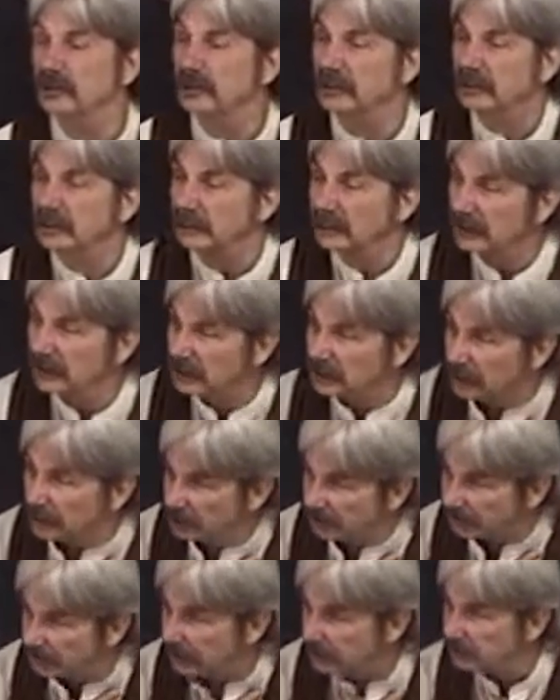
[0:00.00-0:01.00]
to an
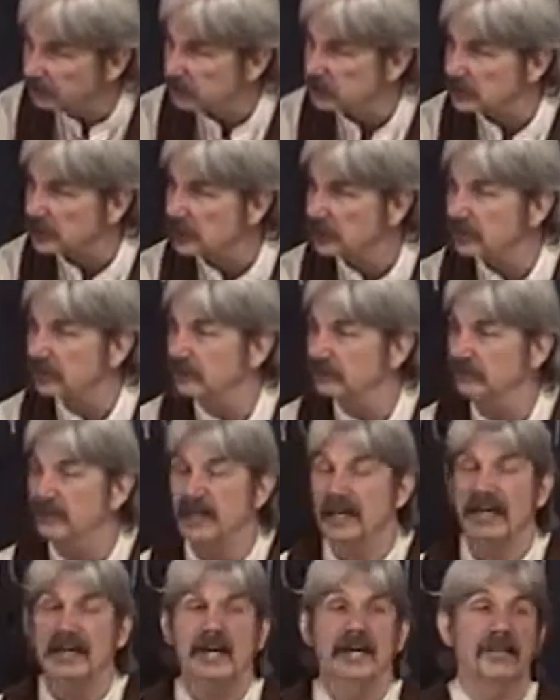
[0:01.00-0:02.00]
end of
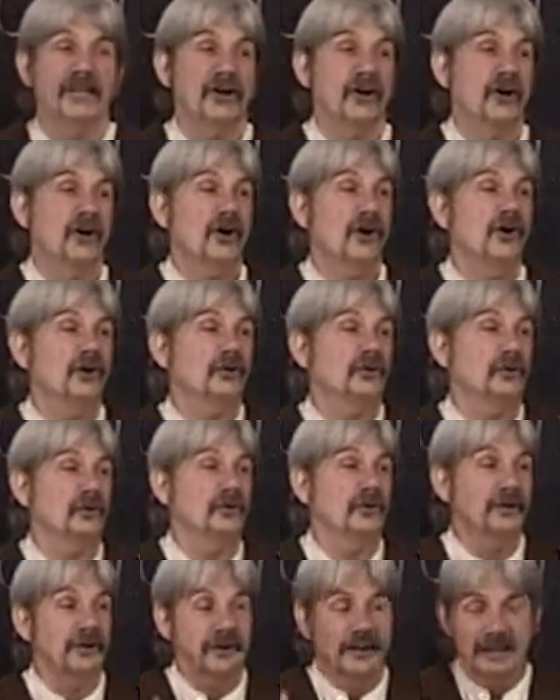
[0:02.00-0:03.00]
themselves, and they're all
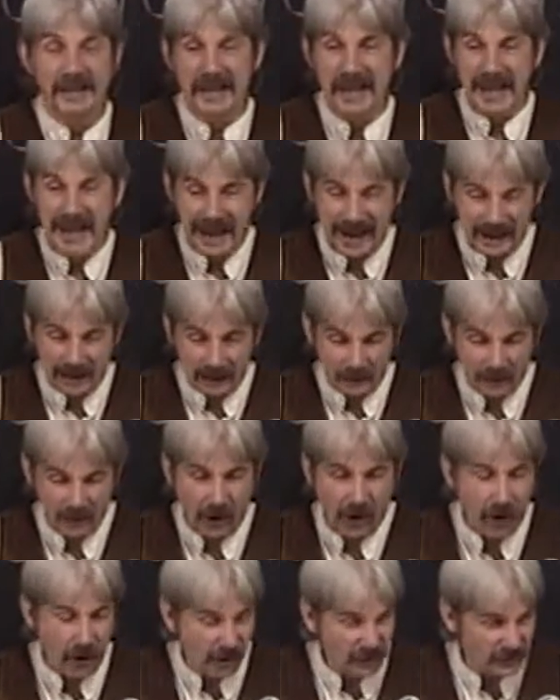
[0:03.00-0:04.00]
going. Now
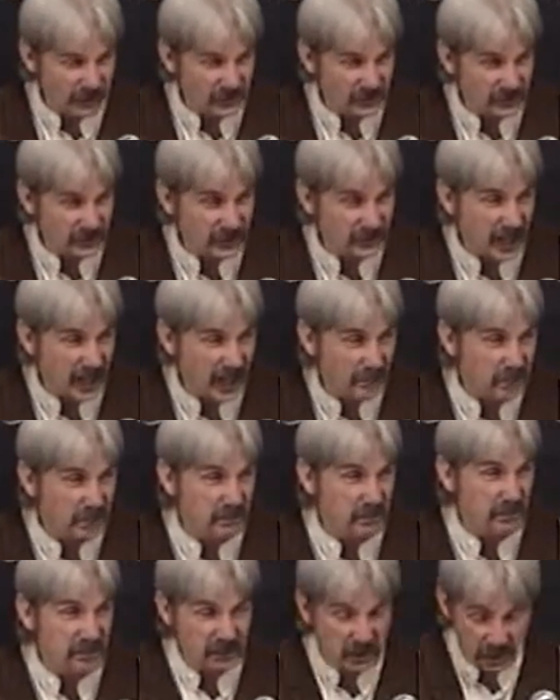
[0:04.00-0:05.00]
all this has
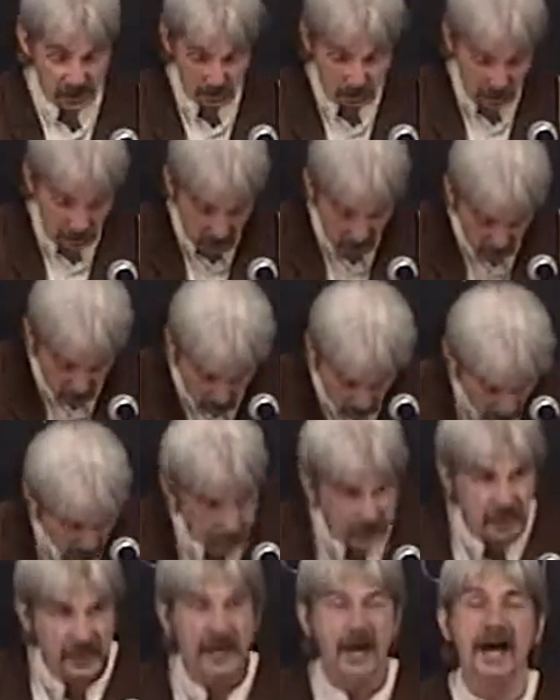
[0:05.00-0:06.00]
happened because we
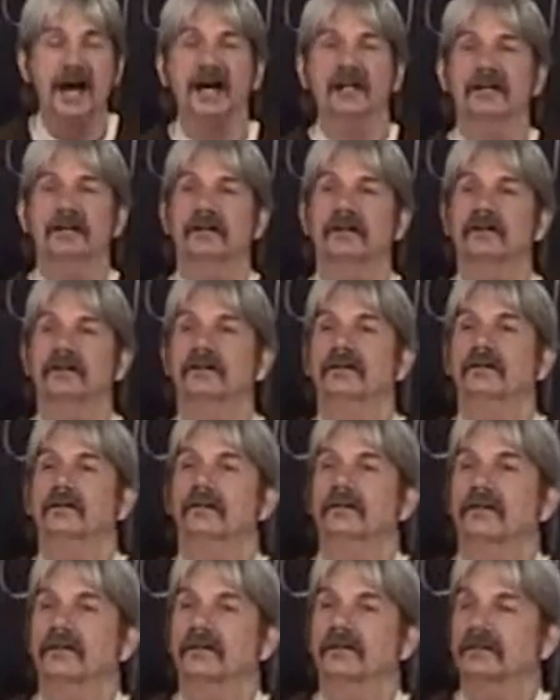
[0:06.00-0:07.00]
would not
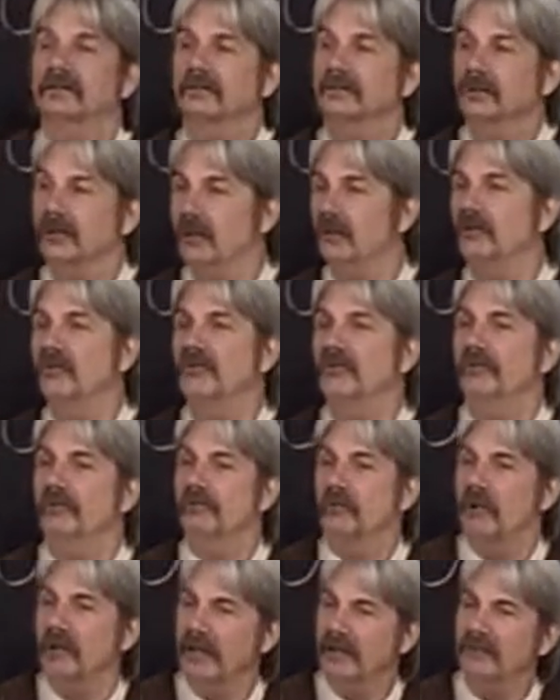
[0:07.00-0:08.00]
go
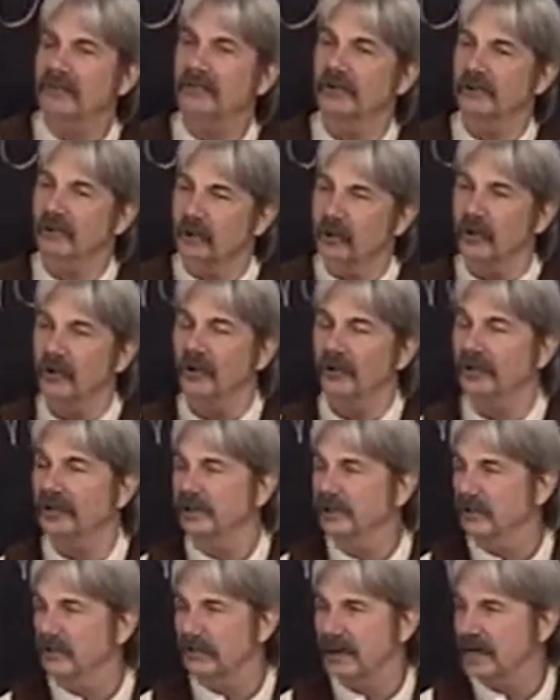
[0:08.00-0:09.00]
the way of the
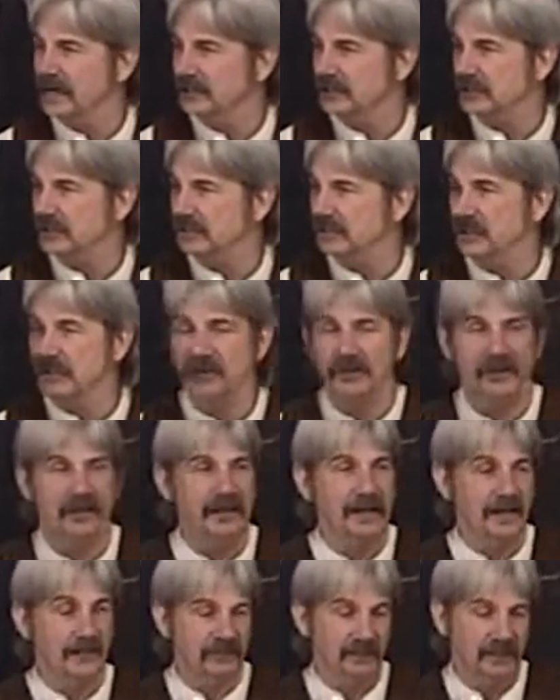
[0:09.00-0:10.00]
Lord in the right
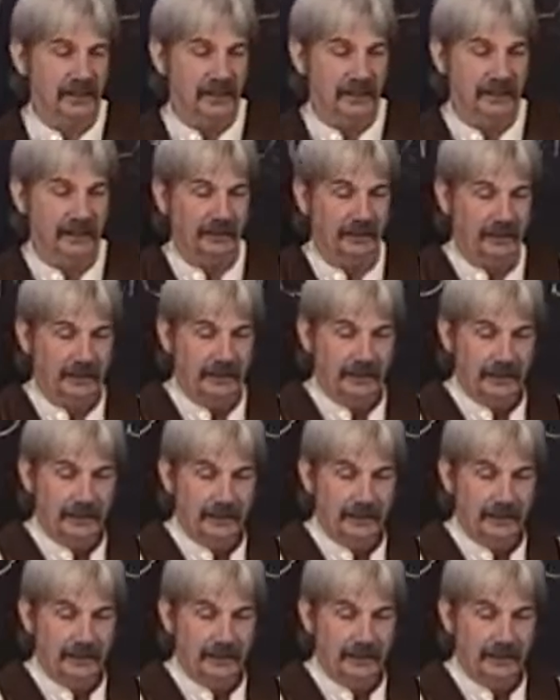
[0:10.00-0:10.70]
spirit and everything.